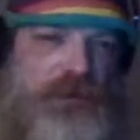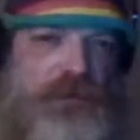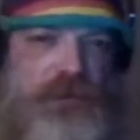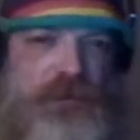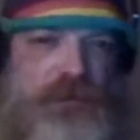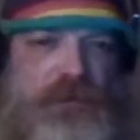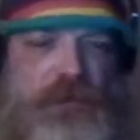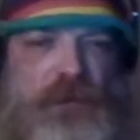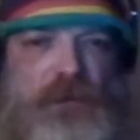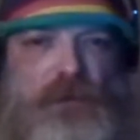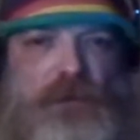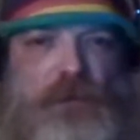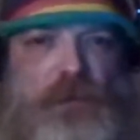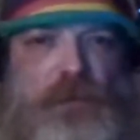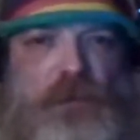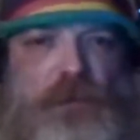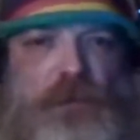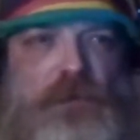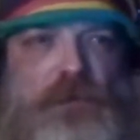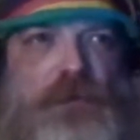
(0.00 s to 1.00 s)
strings,
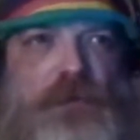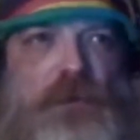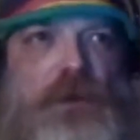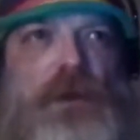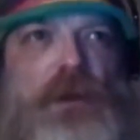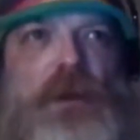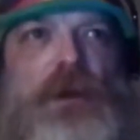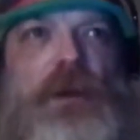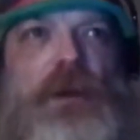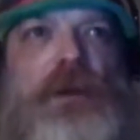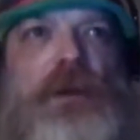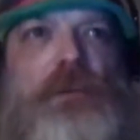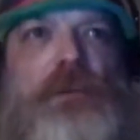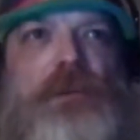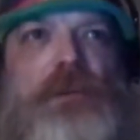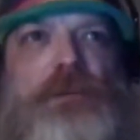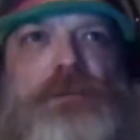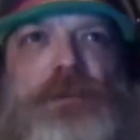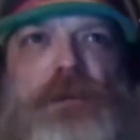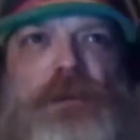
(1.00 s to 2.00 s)

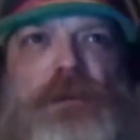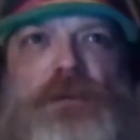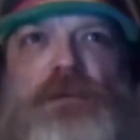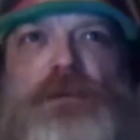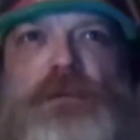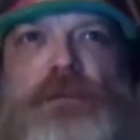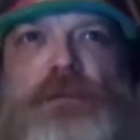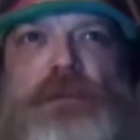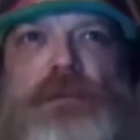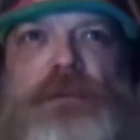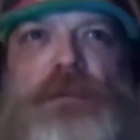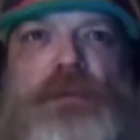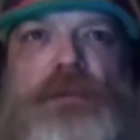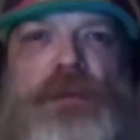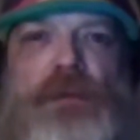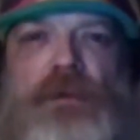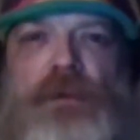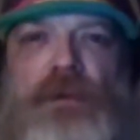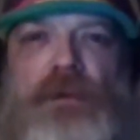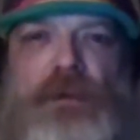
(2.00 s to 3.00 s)
because you
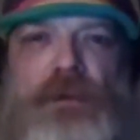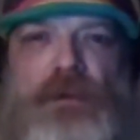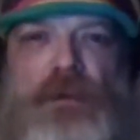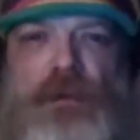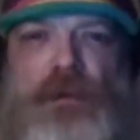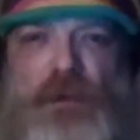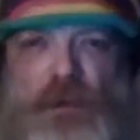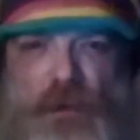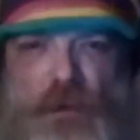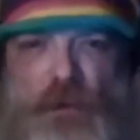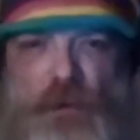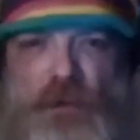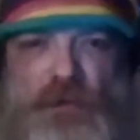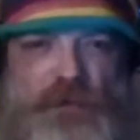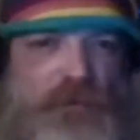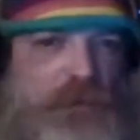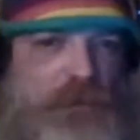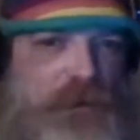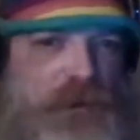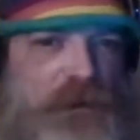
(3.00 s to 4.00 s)
know the
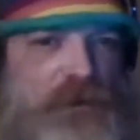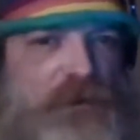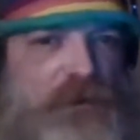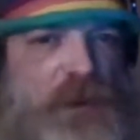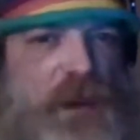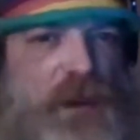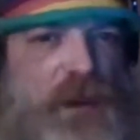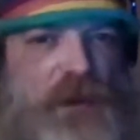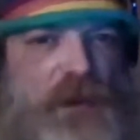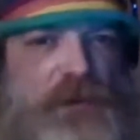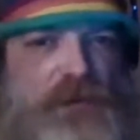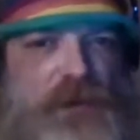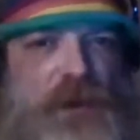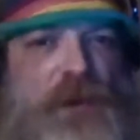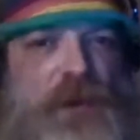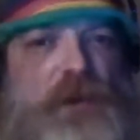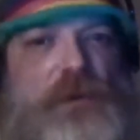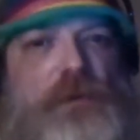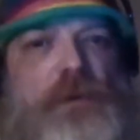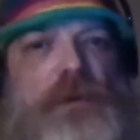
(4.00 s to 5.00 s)
quantum
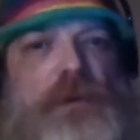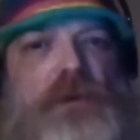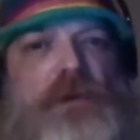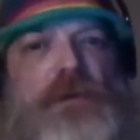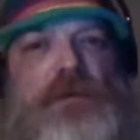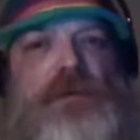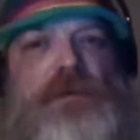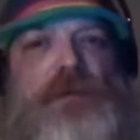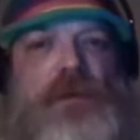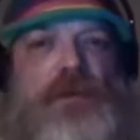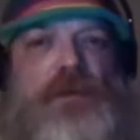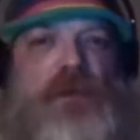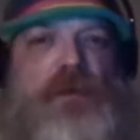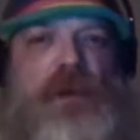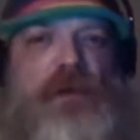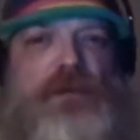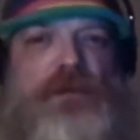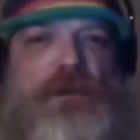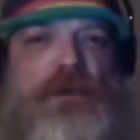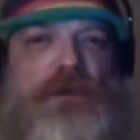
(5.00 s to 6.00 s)
entanglement is
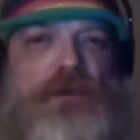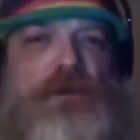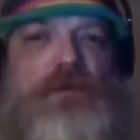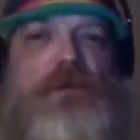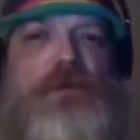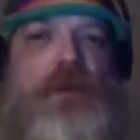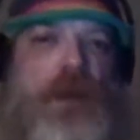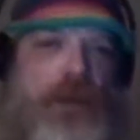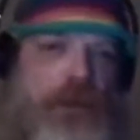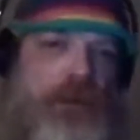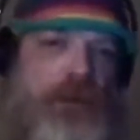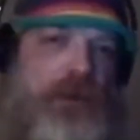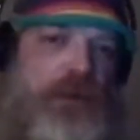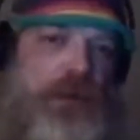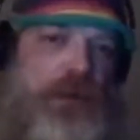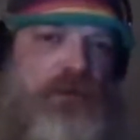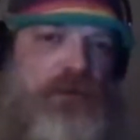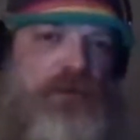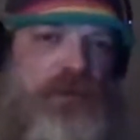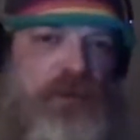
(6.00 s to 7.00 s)
actually describing
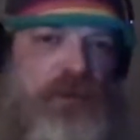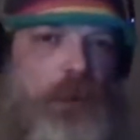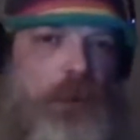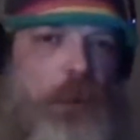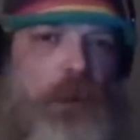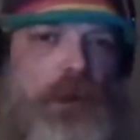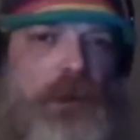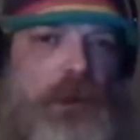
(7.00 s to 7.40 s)
that very well.